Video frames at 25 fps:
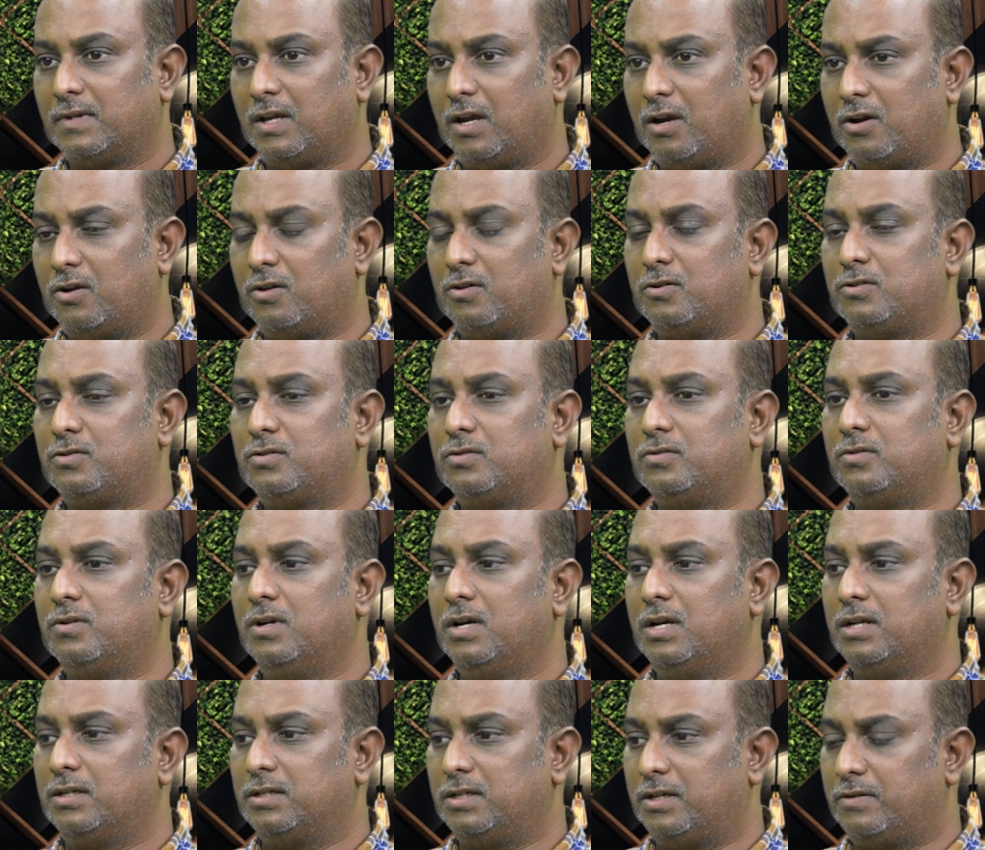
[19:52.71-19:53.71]
And also
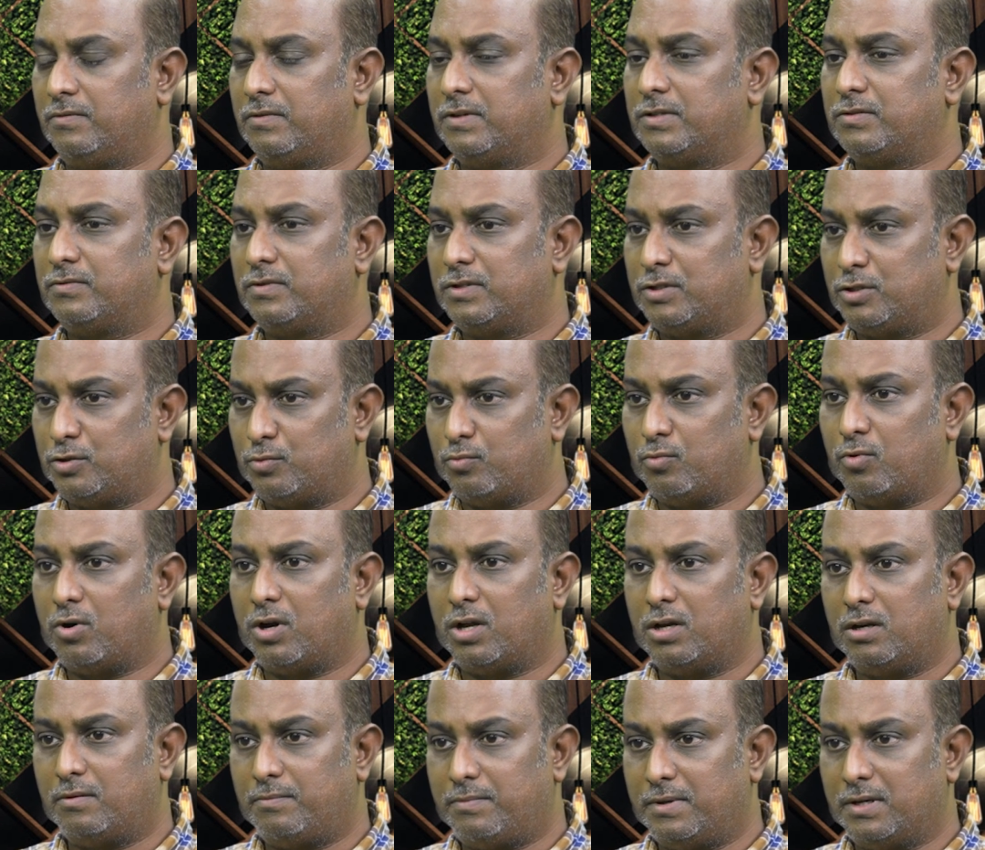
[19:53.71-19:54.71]
there was one
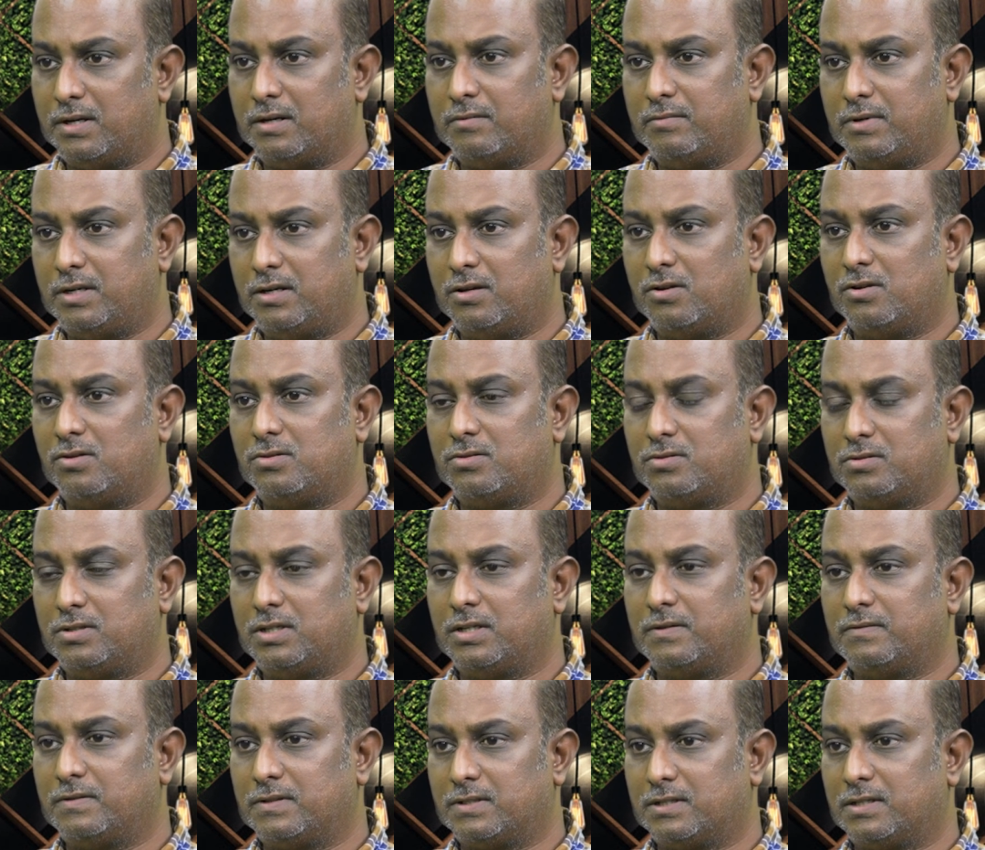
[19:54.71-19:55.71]
small pyramid also
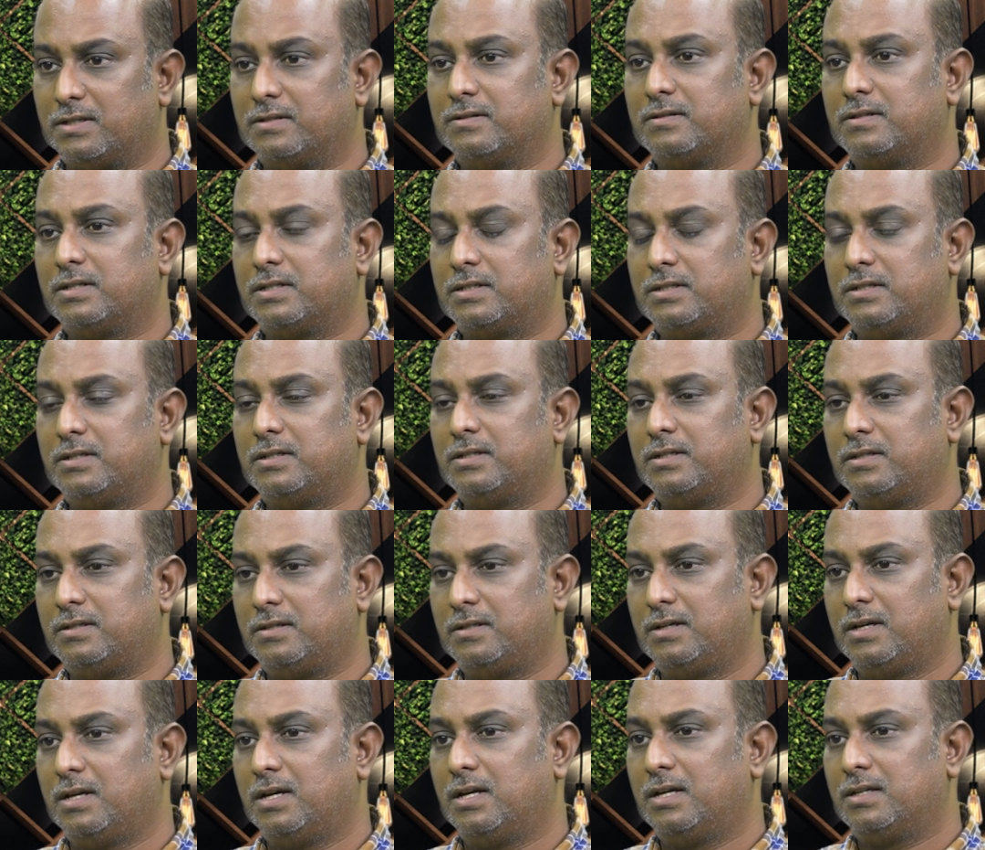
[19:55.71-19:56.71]
that was constructed
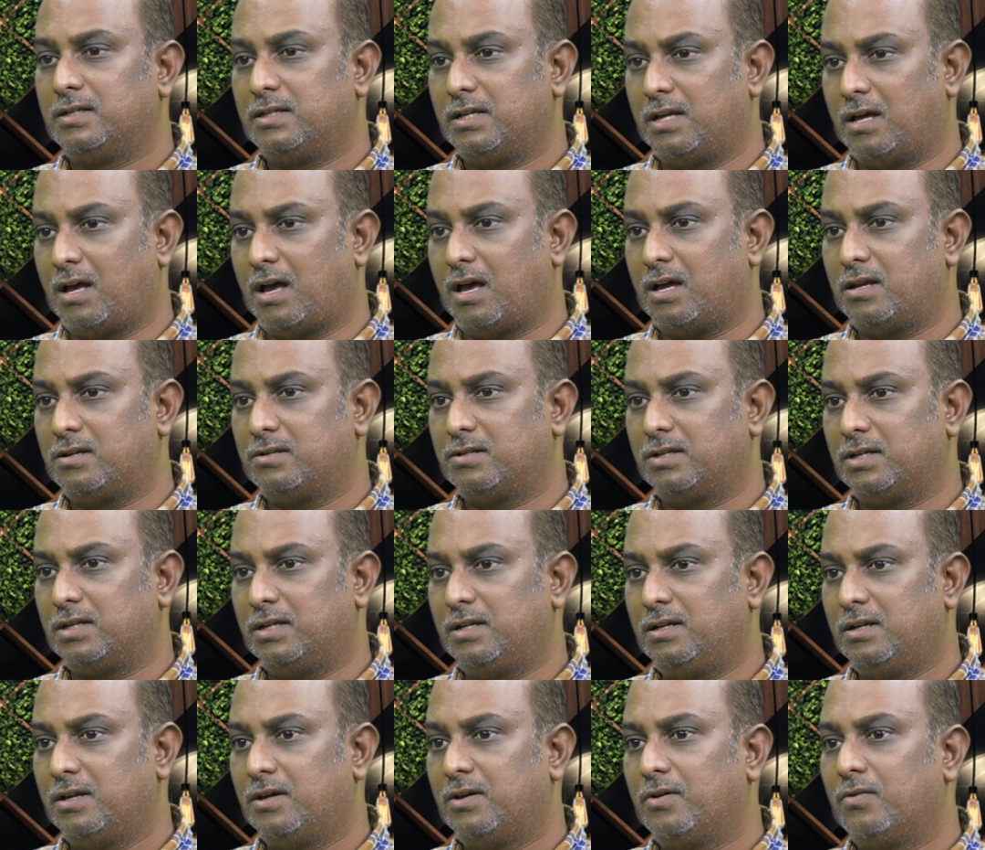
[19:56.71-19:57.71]
in Tihar
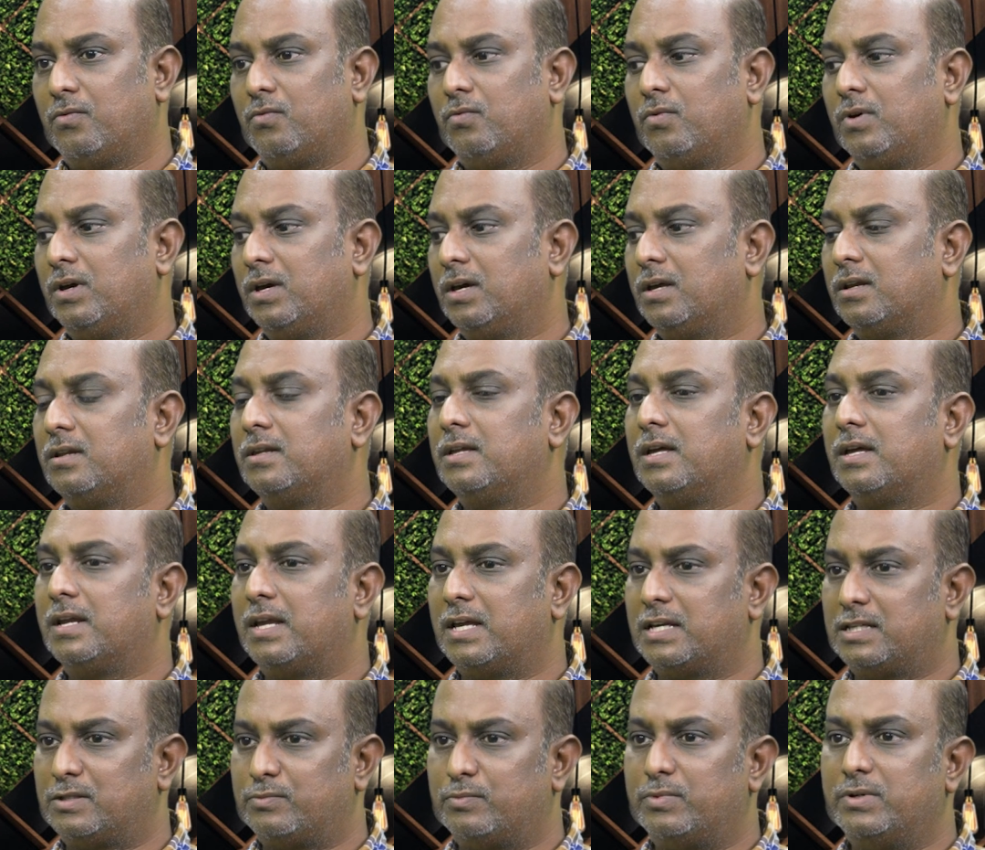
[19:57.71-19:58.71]
Jail where they're
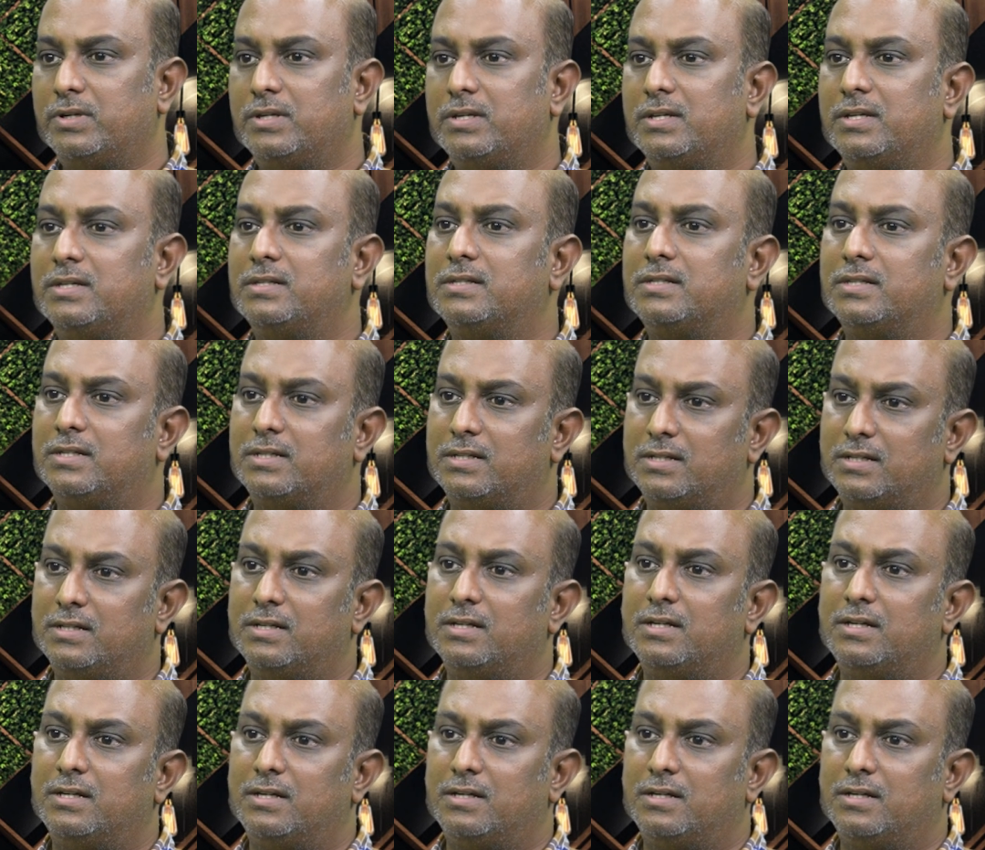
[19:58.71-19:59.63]
experiencing